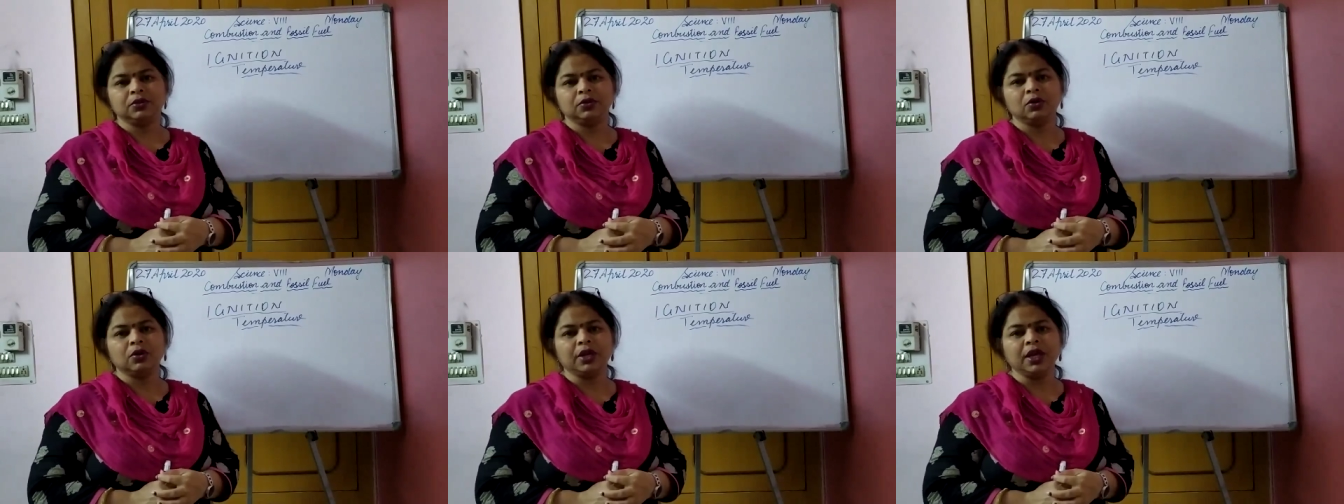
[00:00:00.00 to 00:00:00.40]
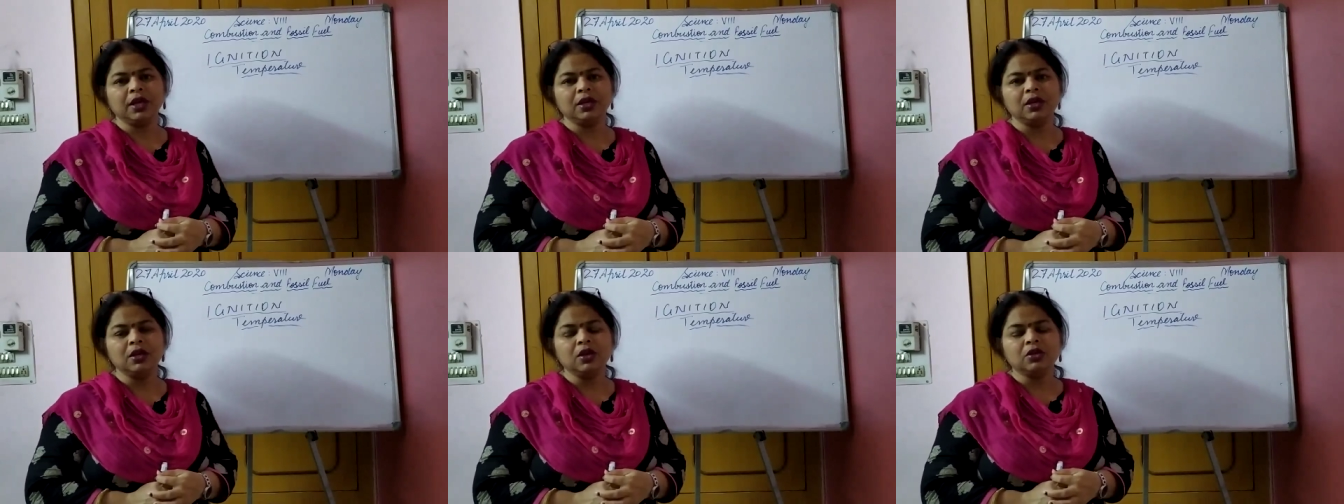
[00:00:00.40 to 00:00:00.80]
Okay,
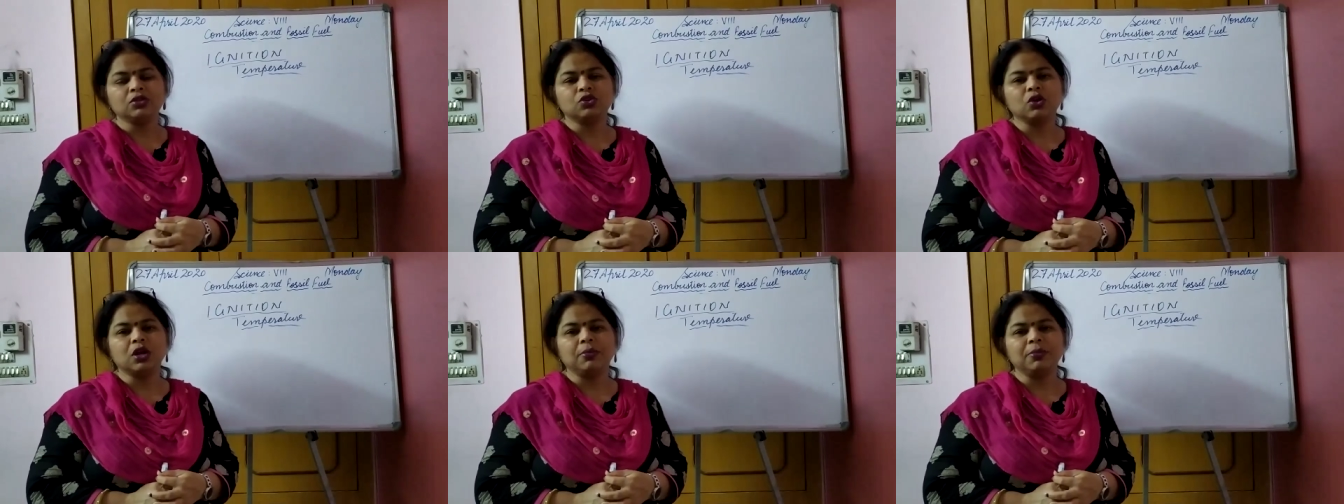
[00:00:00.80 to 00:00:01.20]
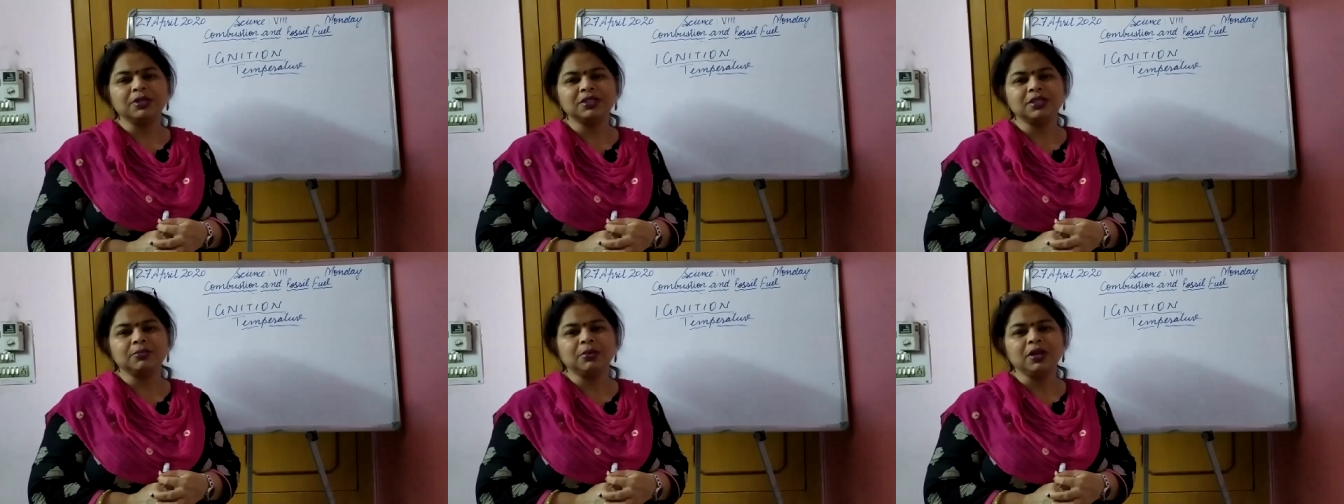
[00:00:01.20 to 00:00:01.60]
so
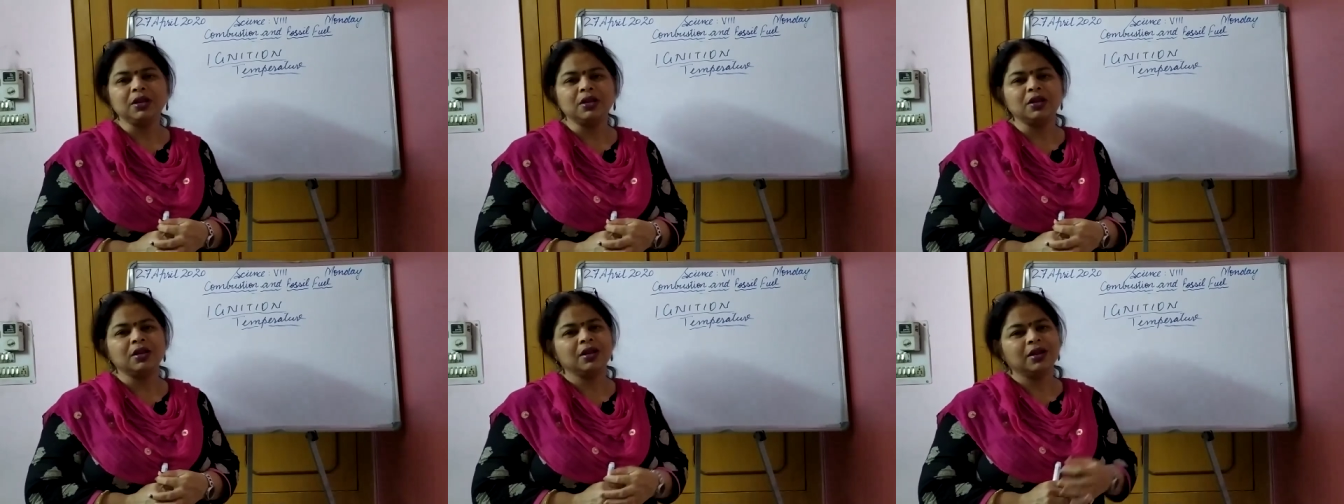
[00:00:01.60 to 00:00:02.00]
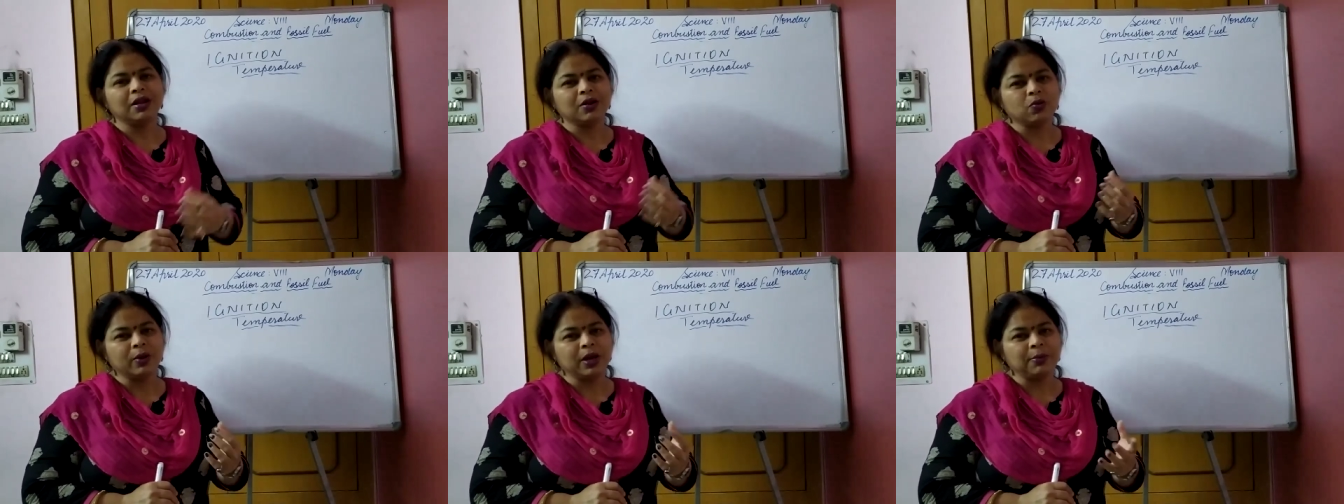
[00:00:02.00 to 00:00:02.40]
combustible
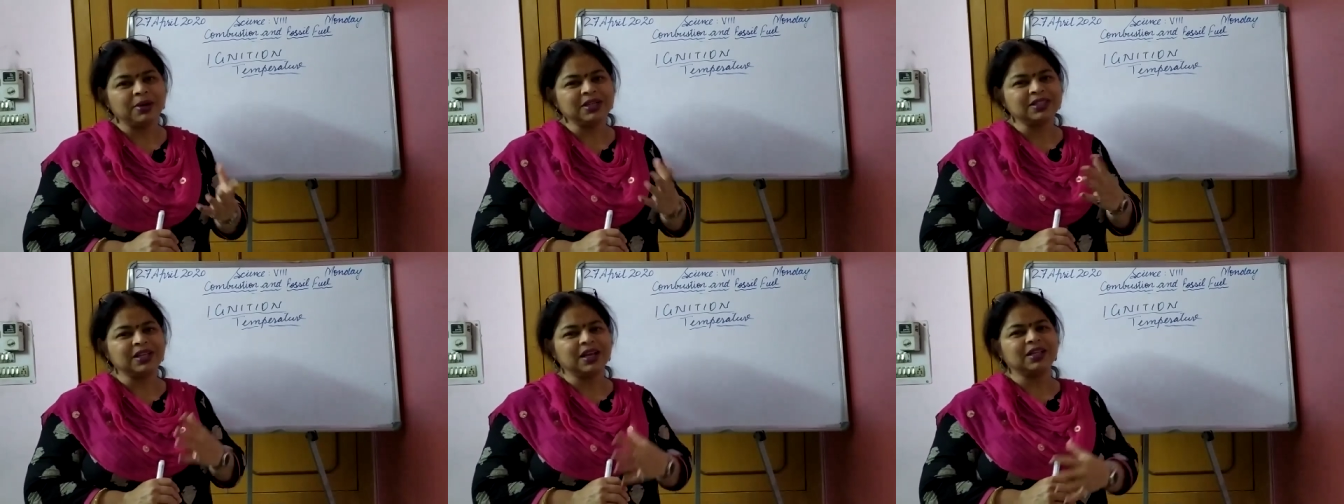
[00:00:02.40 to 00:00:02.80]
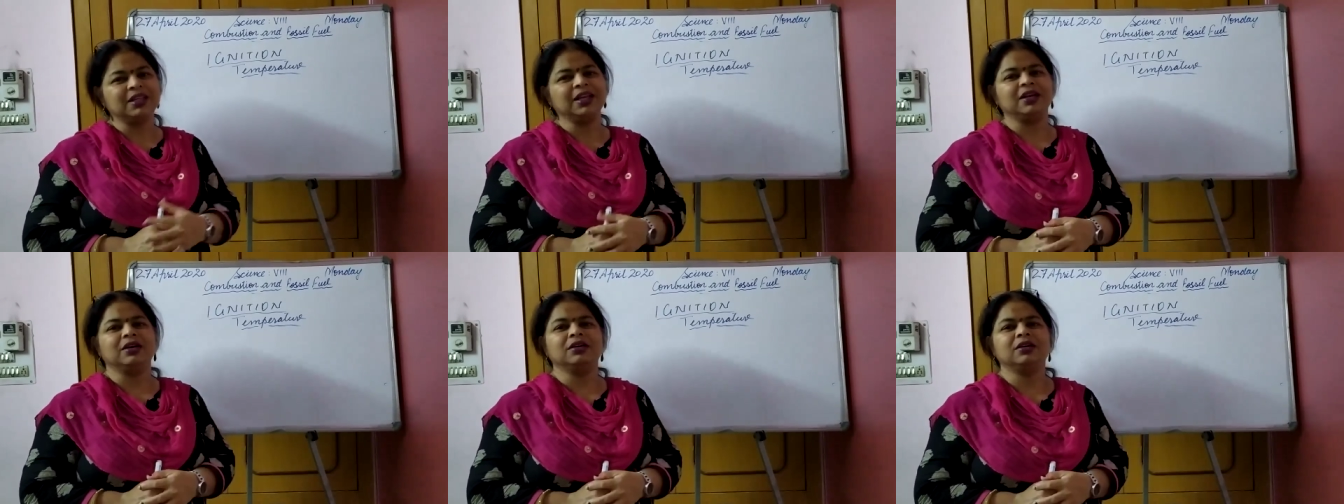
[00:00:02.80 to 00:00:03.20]
requirements are
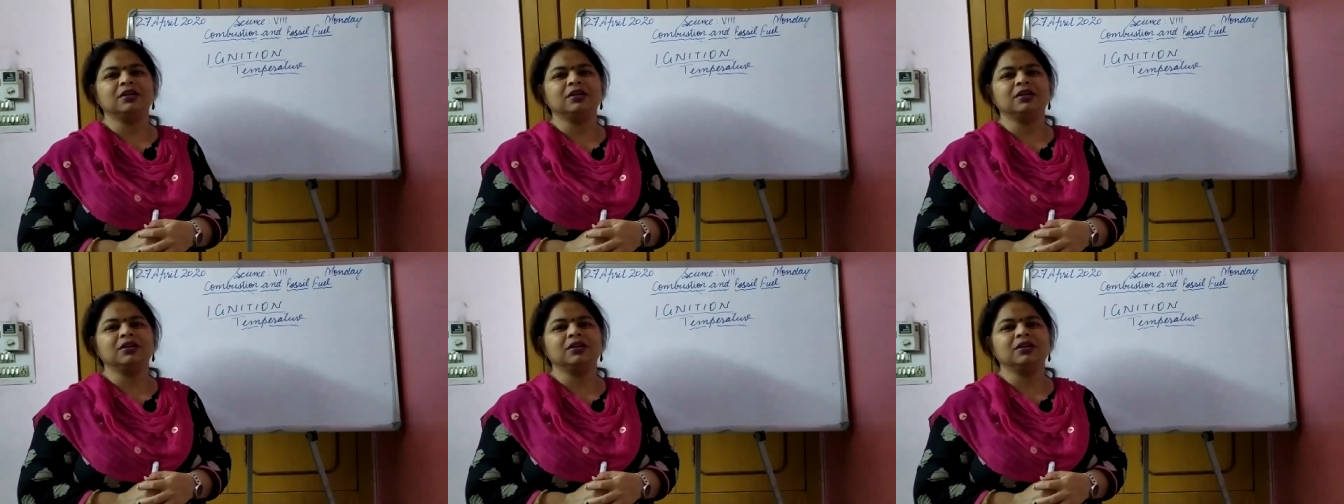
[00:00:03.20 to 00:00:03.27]
there.